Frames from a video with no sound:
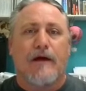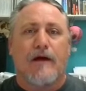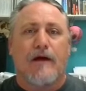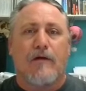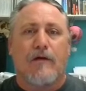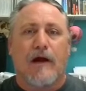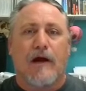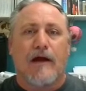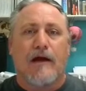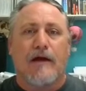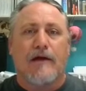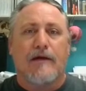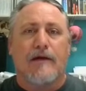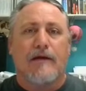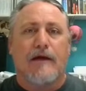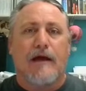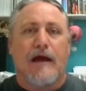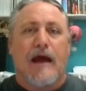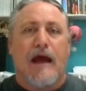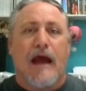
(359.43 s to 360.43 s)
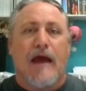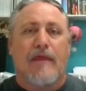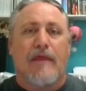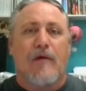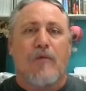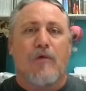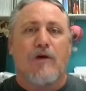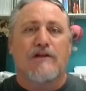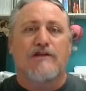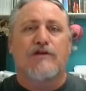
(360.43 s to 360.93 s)
All right. And
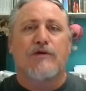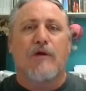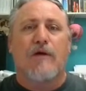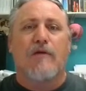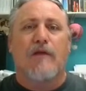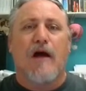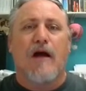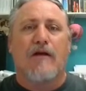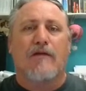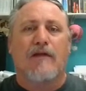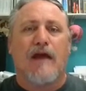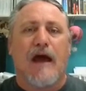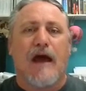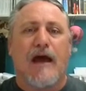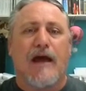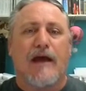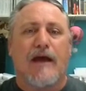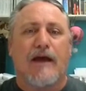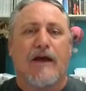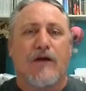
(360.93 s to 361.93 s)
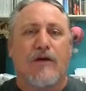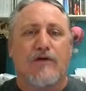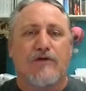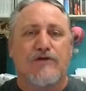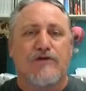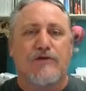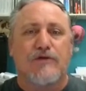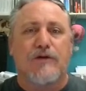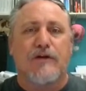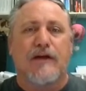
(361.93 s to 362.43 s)
then once you unlock that, it
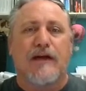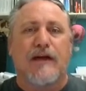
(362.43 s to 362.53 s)
goes through and